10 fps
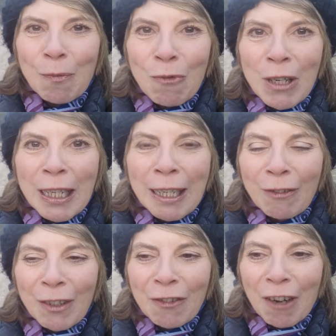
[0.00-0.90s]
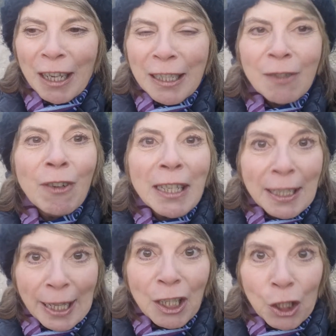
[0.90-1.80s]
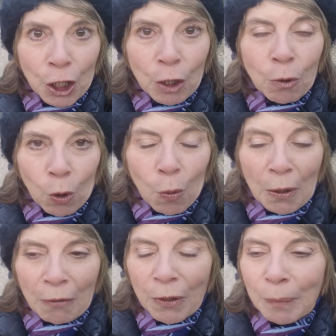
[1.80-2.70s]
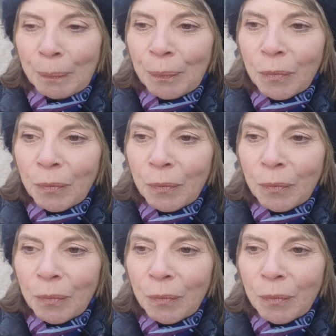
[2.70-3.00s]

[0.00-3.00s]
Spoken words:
some really lovely friends. Rita, that's you, you're one of them.